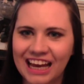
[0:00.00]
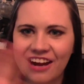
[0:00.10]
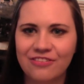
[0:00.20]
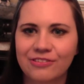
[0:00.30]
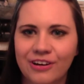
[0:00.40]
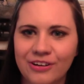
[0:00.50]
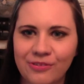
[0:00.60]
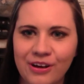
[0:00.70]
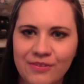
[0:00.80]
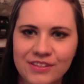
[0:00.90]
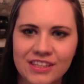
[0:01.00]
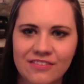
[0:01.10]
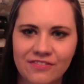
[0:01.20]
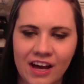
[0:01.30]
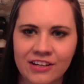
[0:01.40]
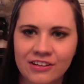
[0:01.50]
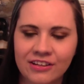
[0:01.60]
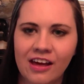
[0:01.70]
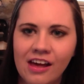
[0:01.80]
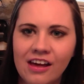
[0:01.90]
Hi everyone, welcome to the
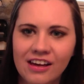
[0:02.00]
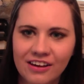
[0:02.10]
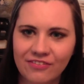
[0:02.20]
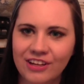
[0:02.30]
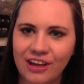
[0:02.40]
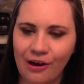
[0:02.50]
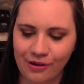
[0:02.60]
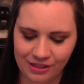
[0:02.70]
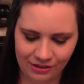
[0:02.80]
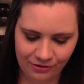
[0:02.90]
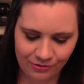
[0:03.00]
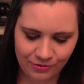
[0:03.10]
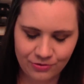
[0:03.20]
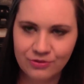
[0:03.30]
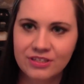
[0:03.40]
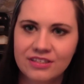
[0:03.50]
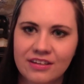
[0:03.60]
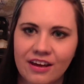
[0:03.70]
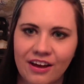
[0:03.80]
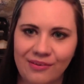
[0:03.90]
final video in the cruise
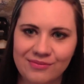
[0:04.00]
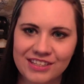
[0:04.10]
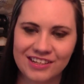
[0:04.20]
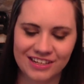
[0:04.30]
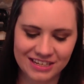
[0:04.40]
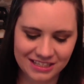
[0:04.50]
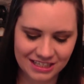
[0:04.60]
series.